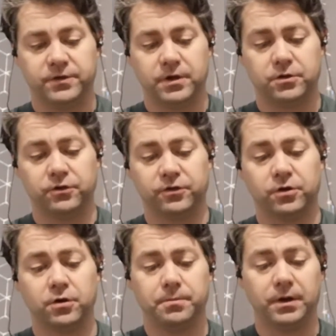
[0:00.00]
Take just a
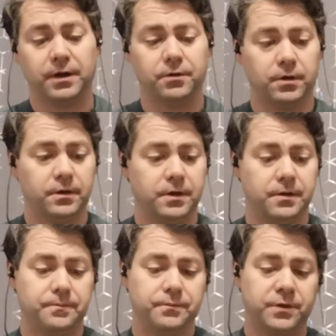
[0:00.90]
couple out like
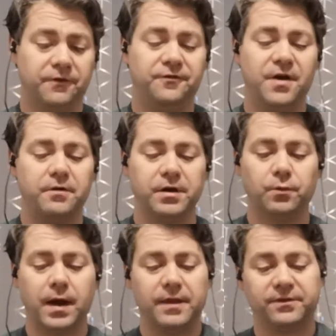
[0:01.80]
that. They're very
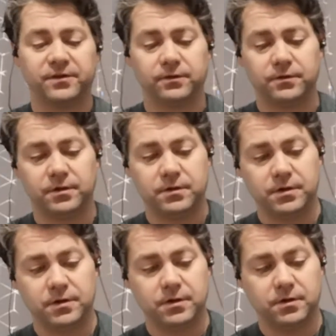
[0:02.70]
wet,
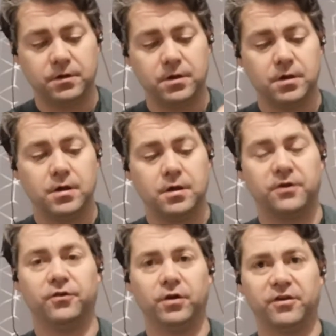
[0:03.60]

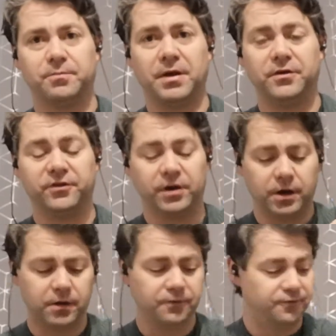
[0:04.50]
as all expanders are,